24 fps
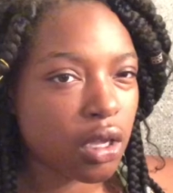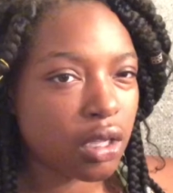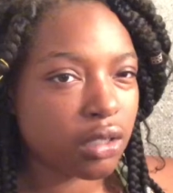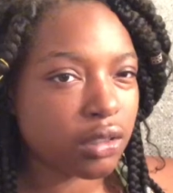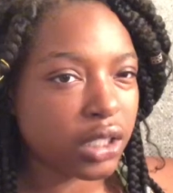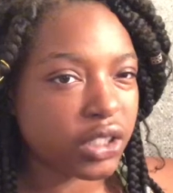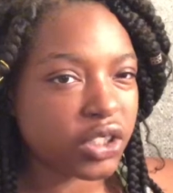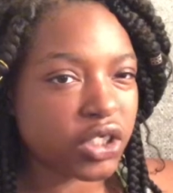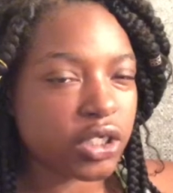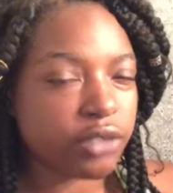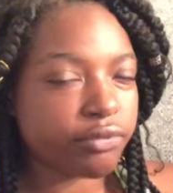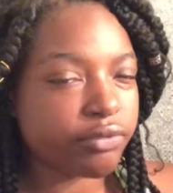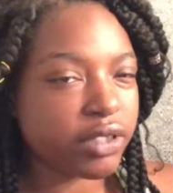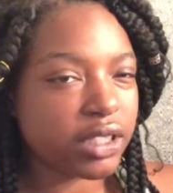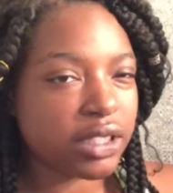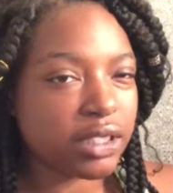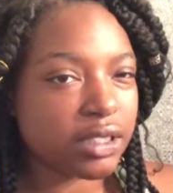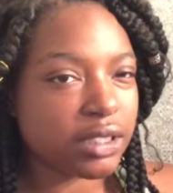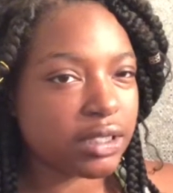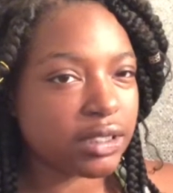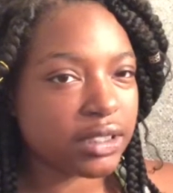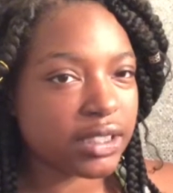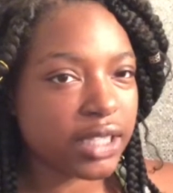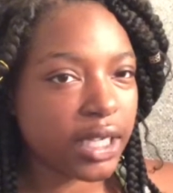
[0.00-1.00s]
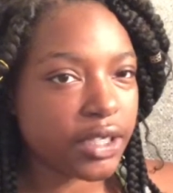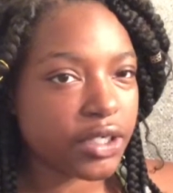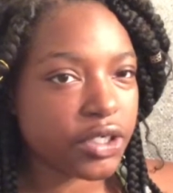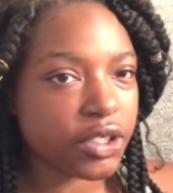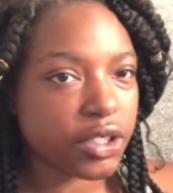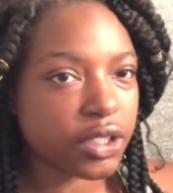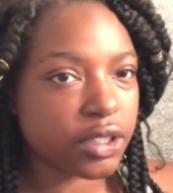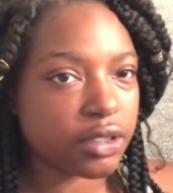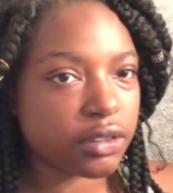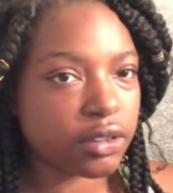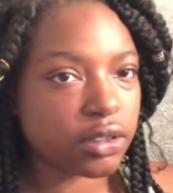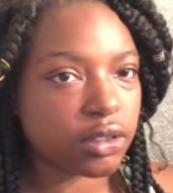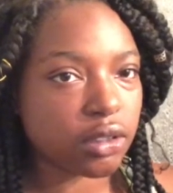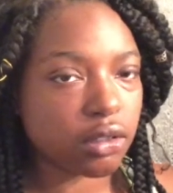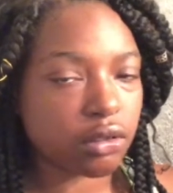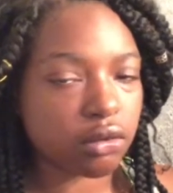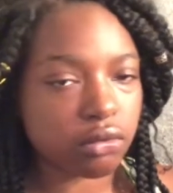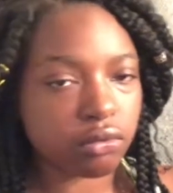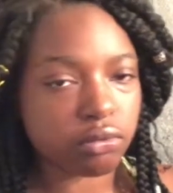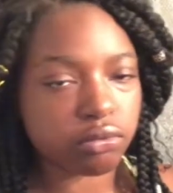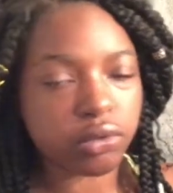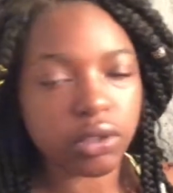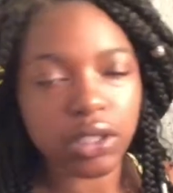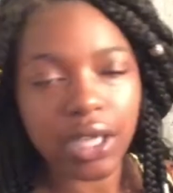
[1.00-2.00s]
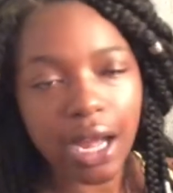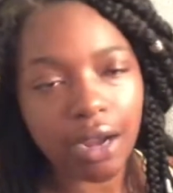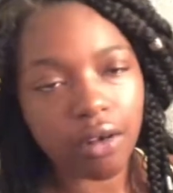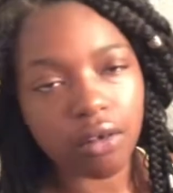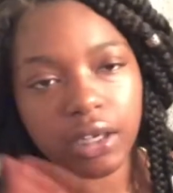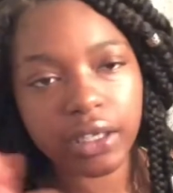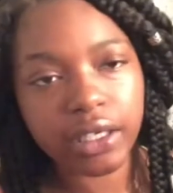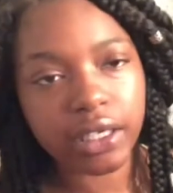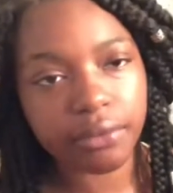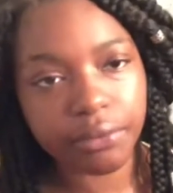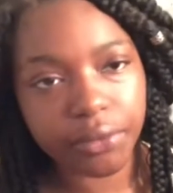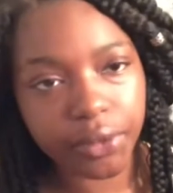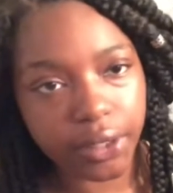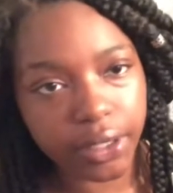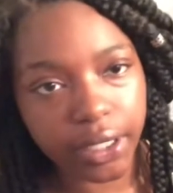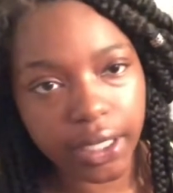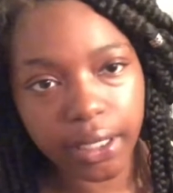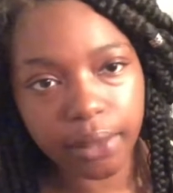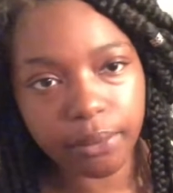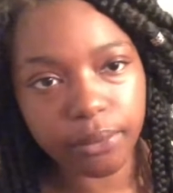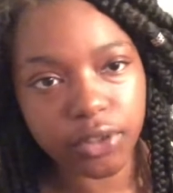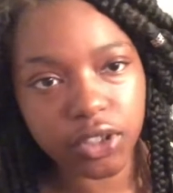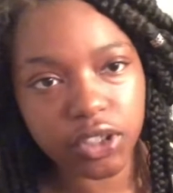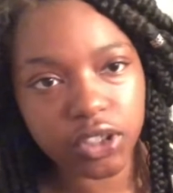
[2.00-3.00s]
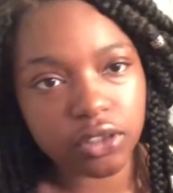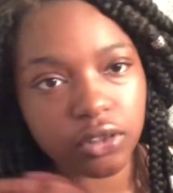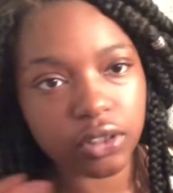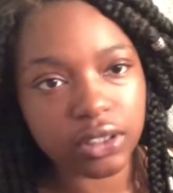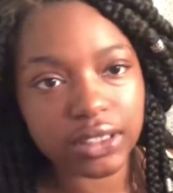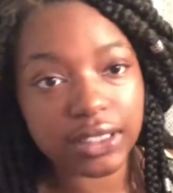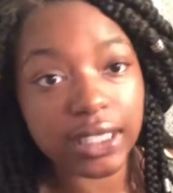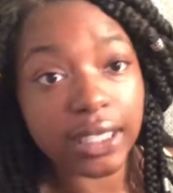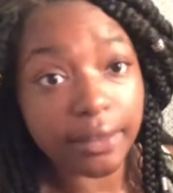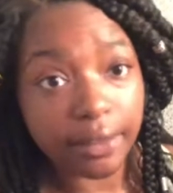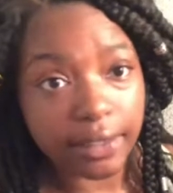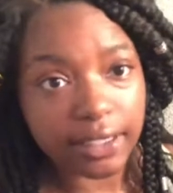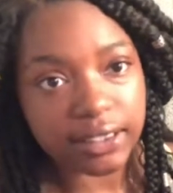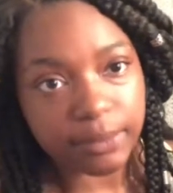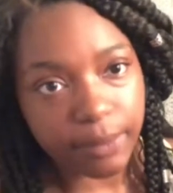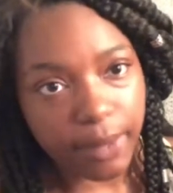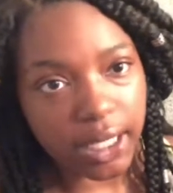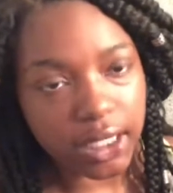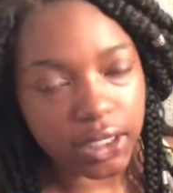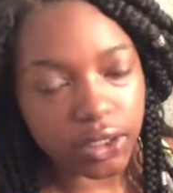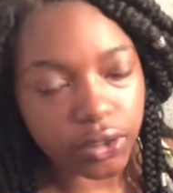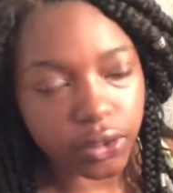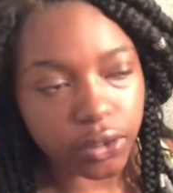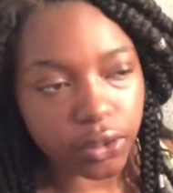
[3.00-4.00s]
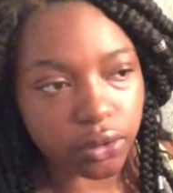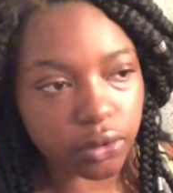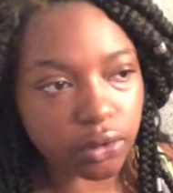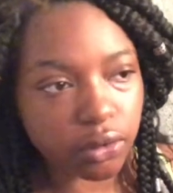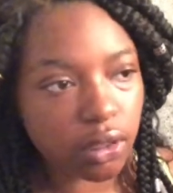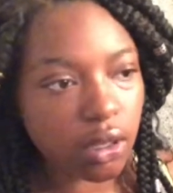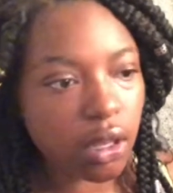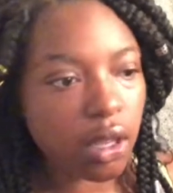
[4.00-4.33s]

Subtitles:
Like, she really didn't say shit, so we're not going to give her a name. We're just going to say the Spanish girl.